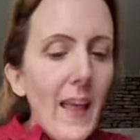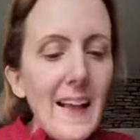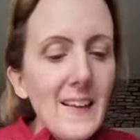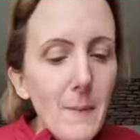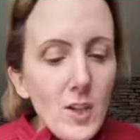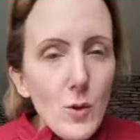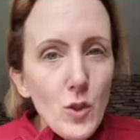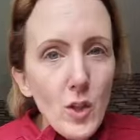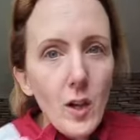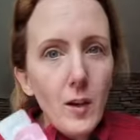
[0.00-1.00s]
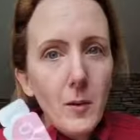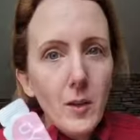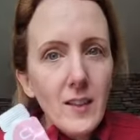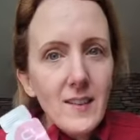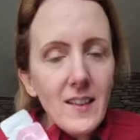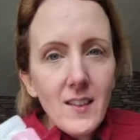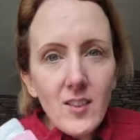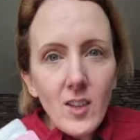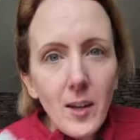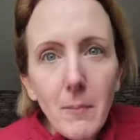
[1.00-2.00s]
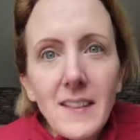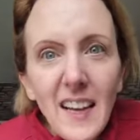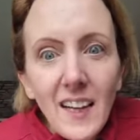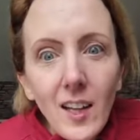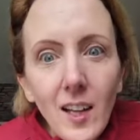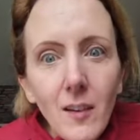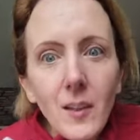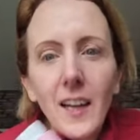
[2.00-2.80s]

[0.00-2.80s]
is my total hormone, because this has sorted my cycle out.